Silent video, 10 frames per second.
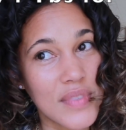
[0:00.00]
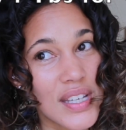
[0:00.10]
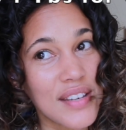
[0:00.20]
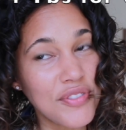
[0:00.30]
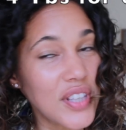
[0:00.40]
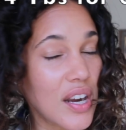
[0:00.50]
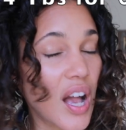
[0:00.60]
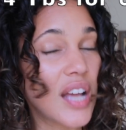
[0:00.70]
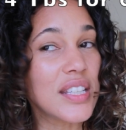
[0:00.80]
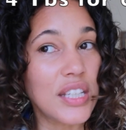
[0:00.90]
if not
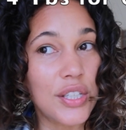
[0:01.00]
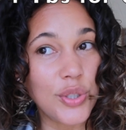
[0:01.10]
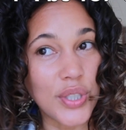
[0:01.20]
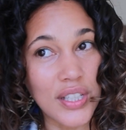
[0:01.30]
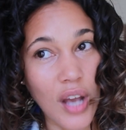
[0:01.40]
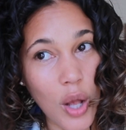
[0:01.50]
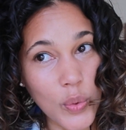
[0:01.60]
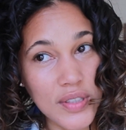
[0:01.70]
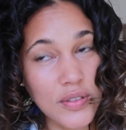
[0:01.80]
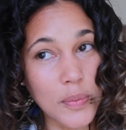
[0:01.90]
honey, you can
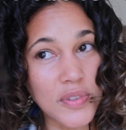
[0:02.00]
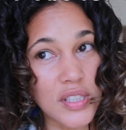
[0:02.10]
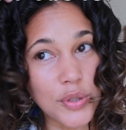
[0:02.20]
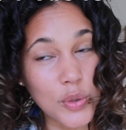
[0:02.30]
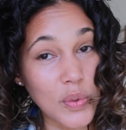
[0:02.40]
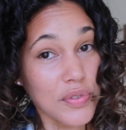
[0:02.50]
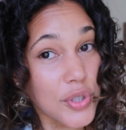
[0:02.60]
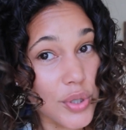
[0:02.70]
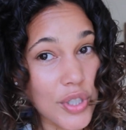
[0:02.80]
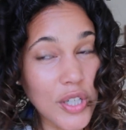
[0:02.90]
always substitute with
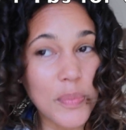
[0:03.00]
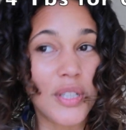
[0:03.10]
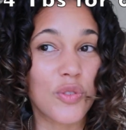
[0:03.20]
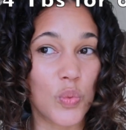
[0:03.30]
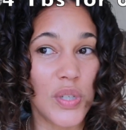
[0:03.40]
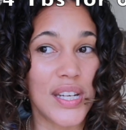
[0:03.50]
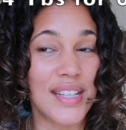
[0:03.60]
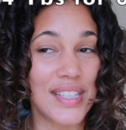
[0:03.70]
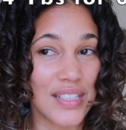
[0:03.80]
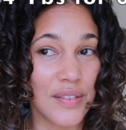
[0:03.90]
sugar, because really
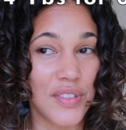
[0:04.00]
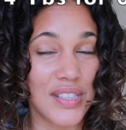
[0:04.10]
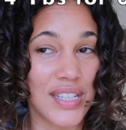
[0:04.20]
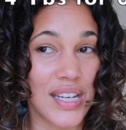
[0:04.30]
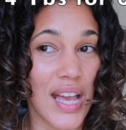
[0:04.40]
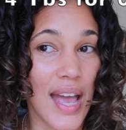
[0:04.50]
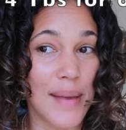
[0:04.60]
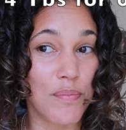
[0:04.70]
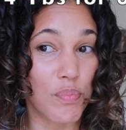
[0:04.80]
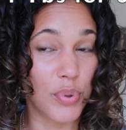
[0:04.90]
at the end of the day,
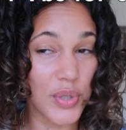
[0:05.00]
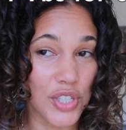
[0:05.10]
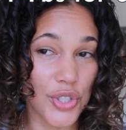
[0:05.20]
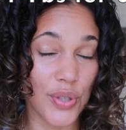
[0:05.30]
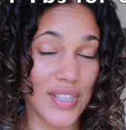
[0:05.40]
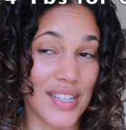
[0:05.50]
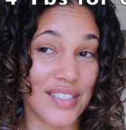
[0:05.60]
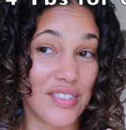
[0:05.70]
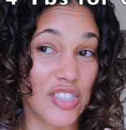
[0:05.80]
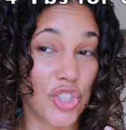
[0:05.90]
I'm pretty sure that
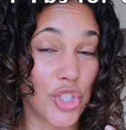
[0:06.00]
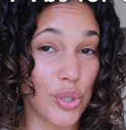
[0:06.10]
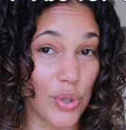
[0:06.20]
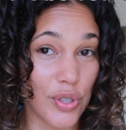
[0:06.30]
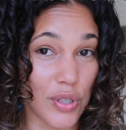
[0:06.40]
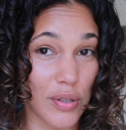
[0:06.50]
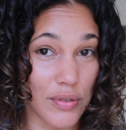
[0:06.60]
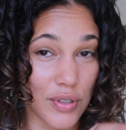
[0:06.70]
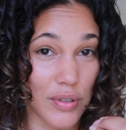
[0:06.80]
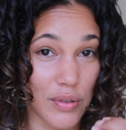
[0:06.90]
it's the sugar, the